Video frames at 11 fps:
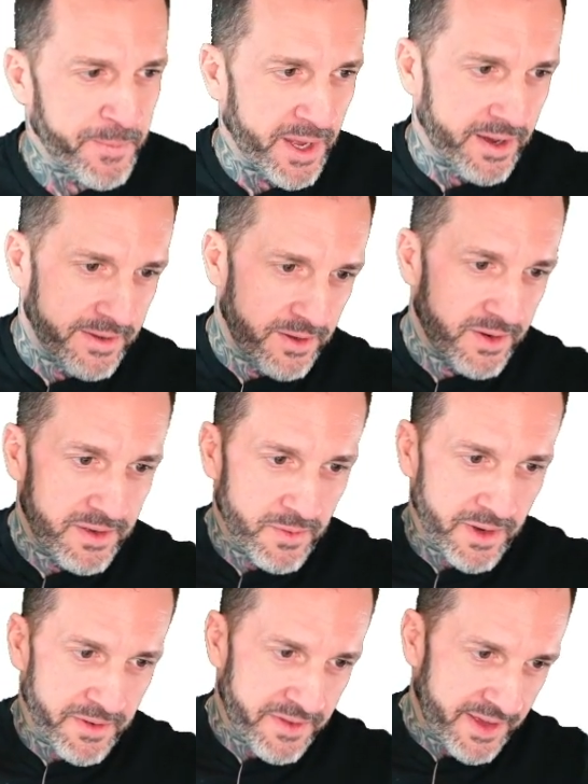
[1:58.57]
Uh, you can do
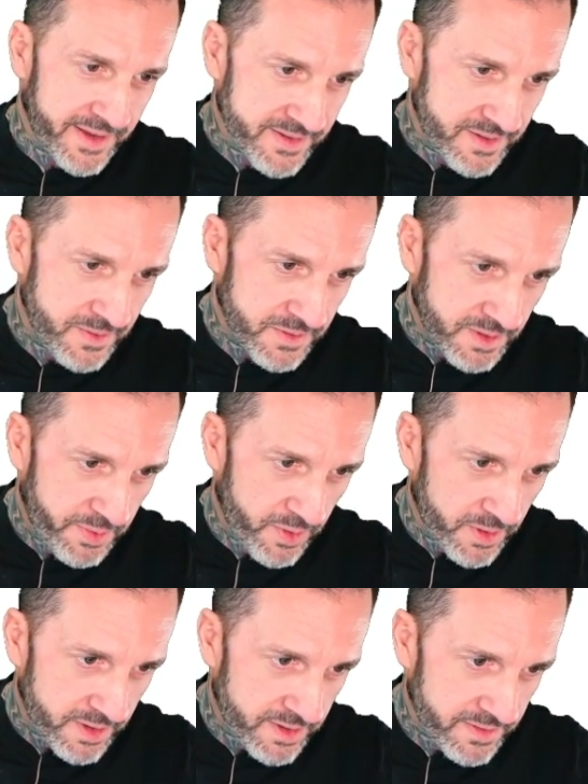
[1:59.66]
other things to support